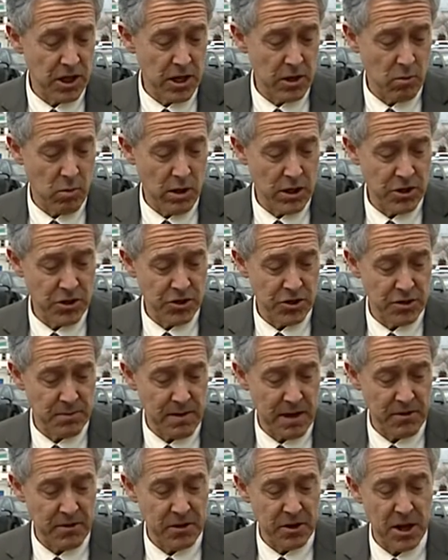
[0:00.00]
Key questions
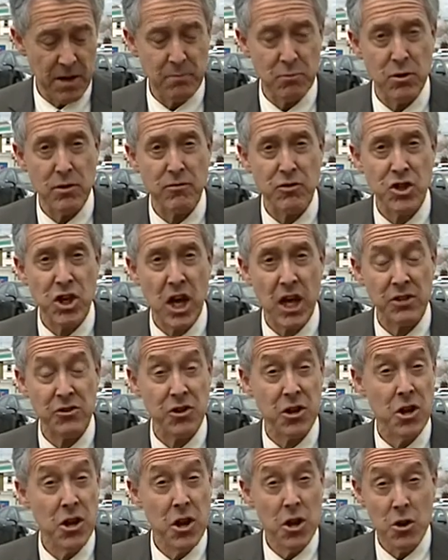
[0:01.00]
about the number of
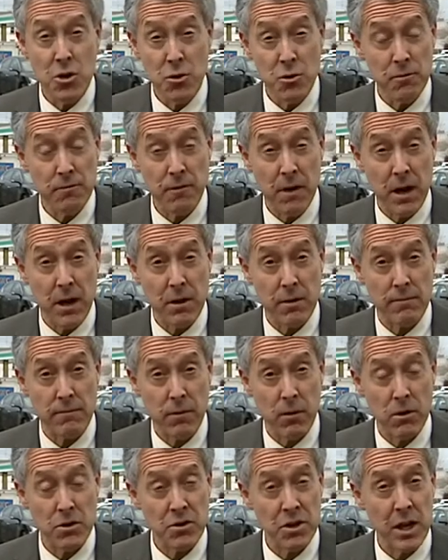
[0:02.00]
shots, who fired
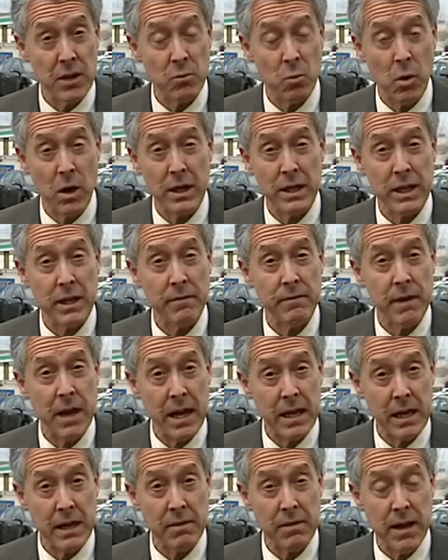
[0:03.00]
first, and what, if
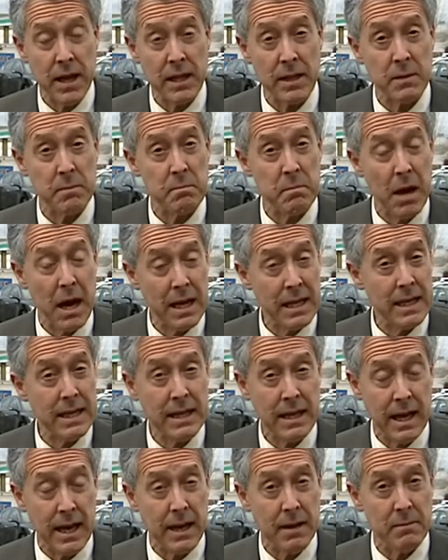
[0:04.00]
anything, the body
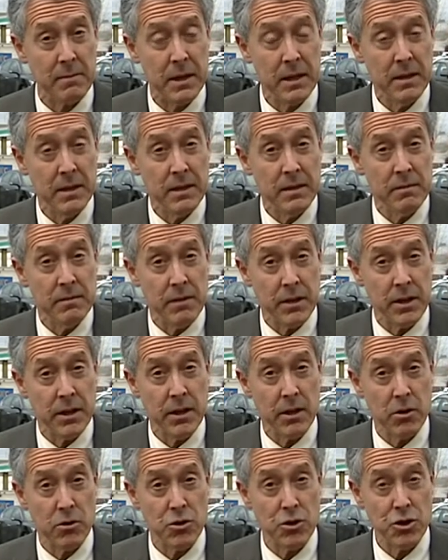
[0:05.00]
cam
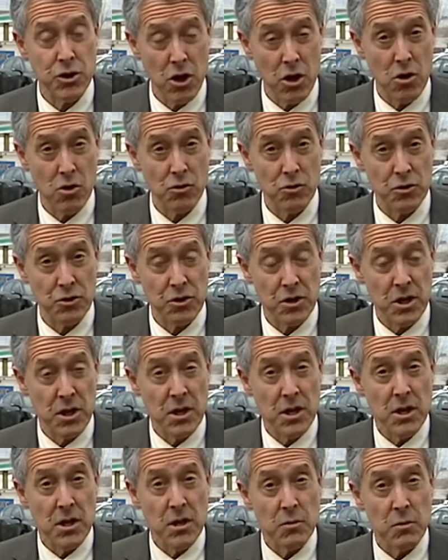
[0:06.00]
video shows
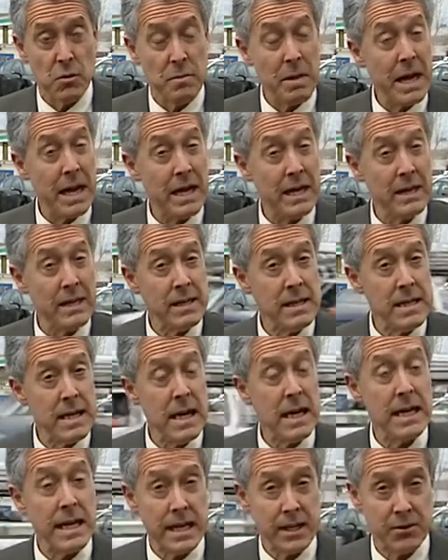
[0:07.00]
remain
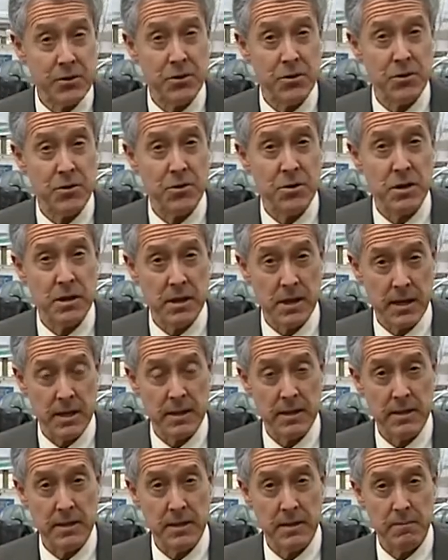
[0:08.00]
unanswered
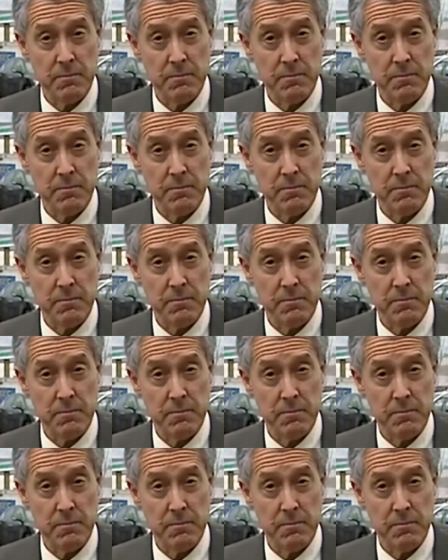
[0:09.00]
tonight.